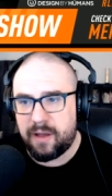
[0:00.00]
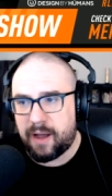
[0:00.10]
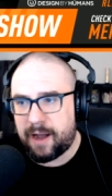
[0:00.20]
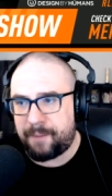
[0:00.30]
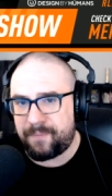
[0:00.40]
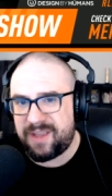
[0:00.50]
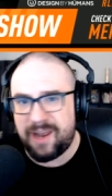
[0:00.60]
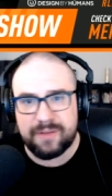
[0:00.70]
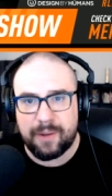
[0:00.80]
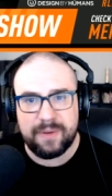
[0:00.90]
Uh, you
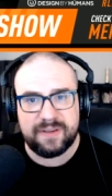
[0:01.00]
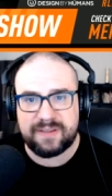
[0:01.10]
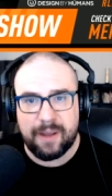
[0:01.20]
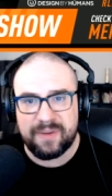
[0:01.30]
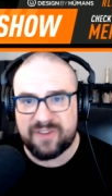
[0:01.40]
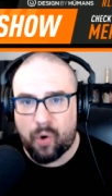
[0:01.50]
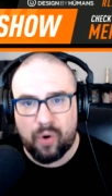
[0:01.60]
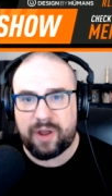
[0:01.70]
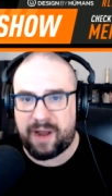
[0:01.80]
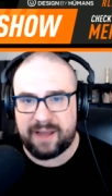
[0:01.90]
know, there was there was
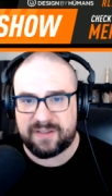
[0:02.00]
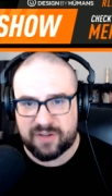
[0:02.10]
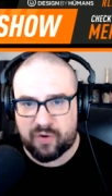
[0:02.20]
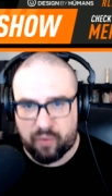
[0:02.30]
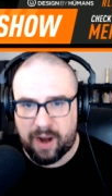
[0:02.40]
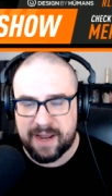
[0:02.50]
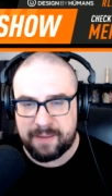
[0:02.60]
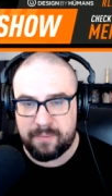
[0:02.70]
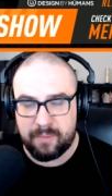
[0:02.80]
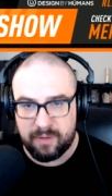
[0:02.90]
organized
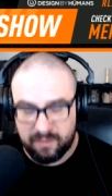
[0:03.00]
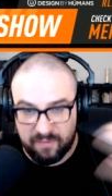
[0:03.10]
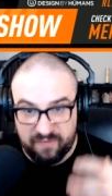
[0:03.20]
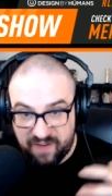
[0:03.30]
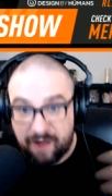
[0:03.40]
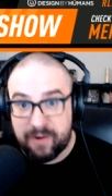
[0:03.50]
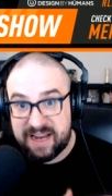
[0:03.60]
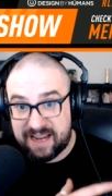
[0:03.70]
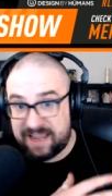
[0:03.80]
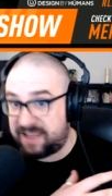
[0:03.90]
crime very